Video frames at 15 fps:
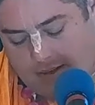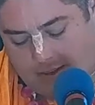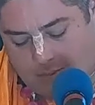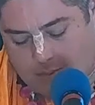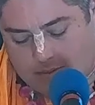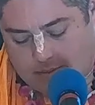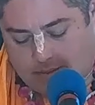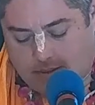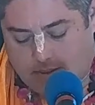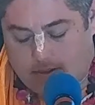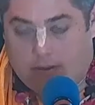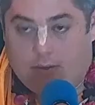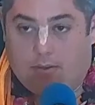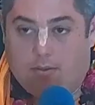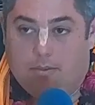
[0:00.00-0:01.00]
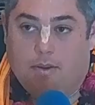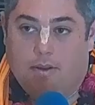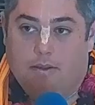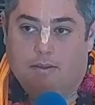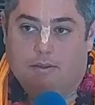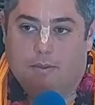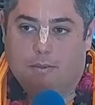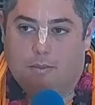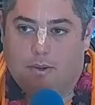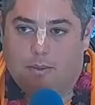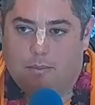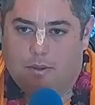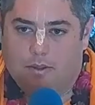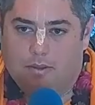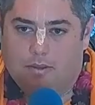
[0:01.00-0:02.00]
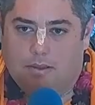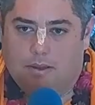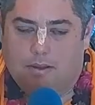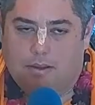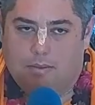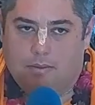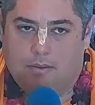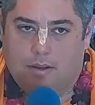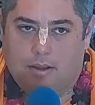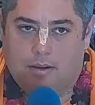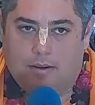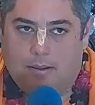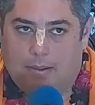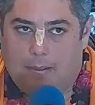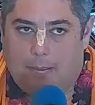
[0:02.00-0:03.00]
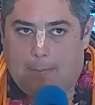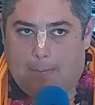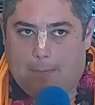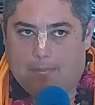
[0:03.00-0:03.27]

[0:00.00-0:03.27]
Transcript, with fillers: he was killed by the Supreme Personality of Godhead.